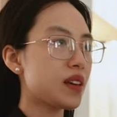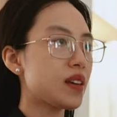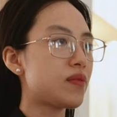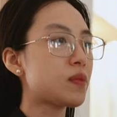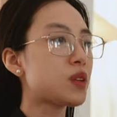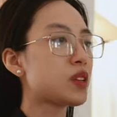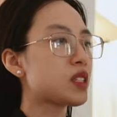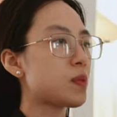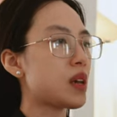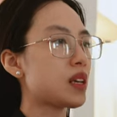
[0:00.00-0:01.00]
If I'm gonna
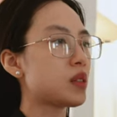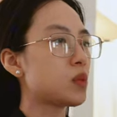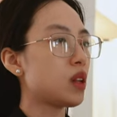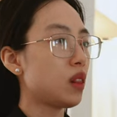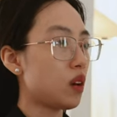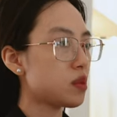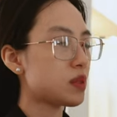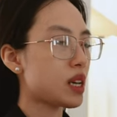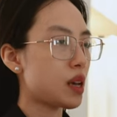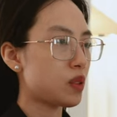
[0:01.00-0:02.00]
spend a lot
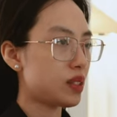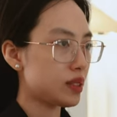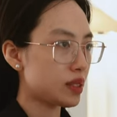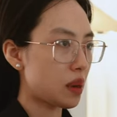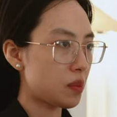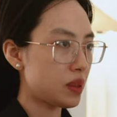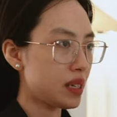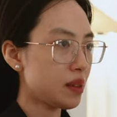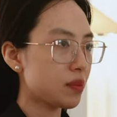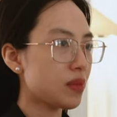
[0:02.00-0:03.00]
of time with this
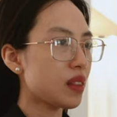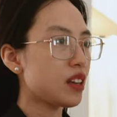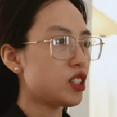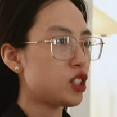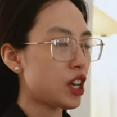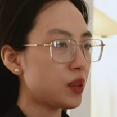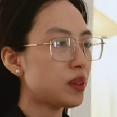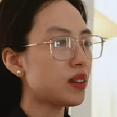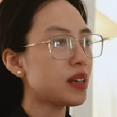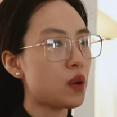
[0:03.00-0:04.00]
company,
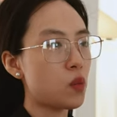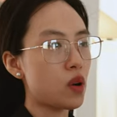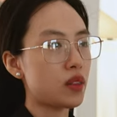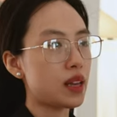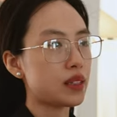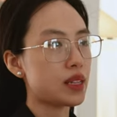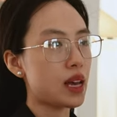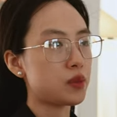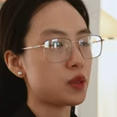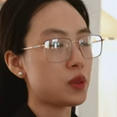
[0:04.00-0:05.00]
genuinely, I want that
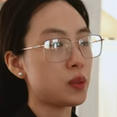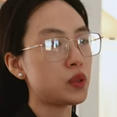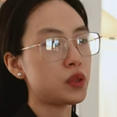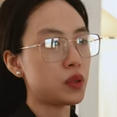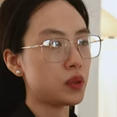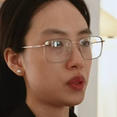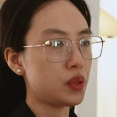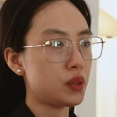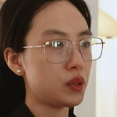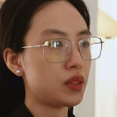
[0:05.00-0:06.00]
time to be put to
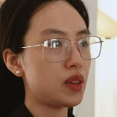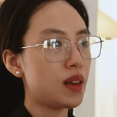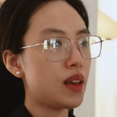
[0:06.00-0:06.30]
good use,